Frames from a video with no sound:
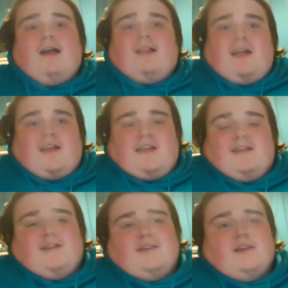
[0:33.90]
I Like.
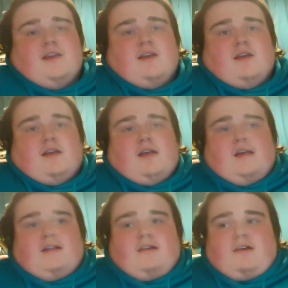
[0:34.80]

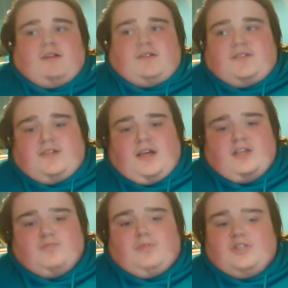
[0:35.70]
And
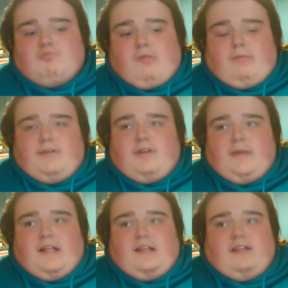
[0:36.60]
today's one's probably going to
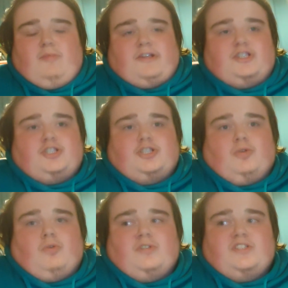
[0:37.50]
be a little bit
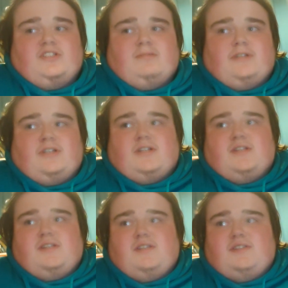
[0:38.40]
short
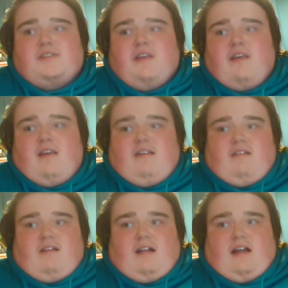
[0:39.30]
because
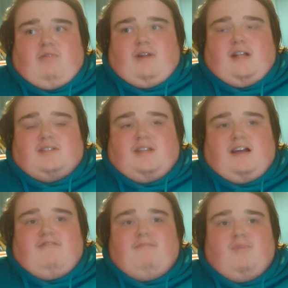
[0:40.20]
I don't actually
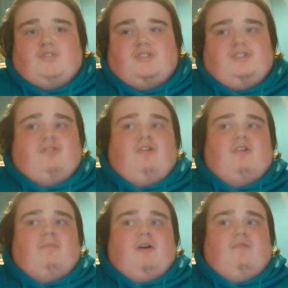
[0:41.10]
have much to
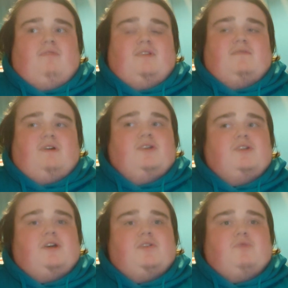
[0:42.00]
talk about for this
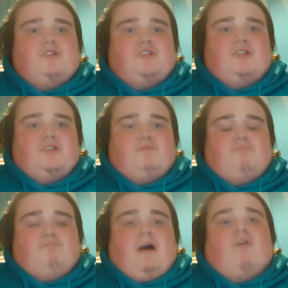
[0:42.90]
franchise, which is
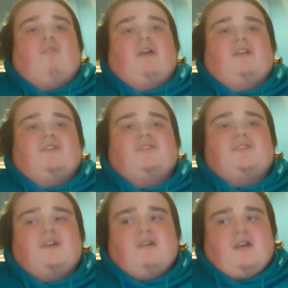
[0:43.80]
Power Rangers.